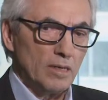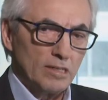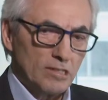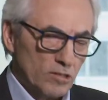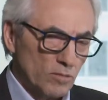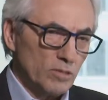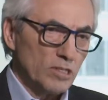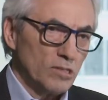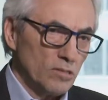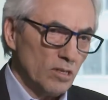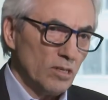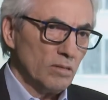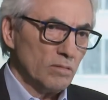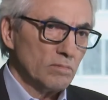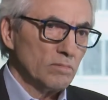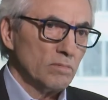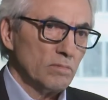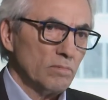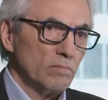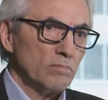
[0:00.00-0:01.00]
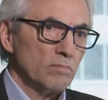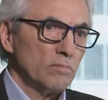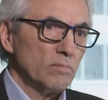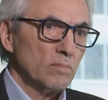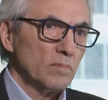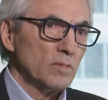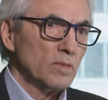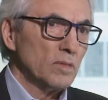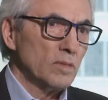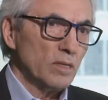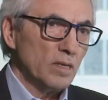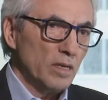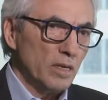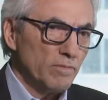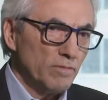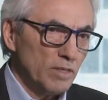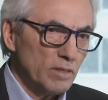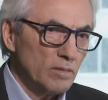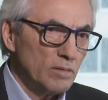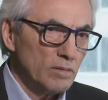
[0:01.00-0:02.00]
as a result, they
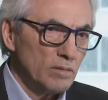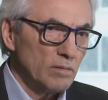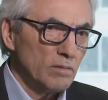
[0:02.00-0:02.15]
haven't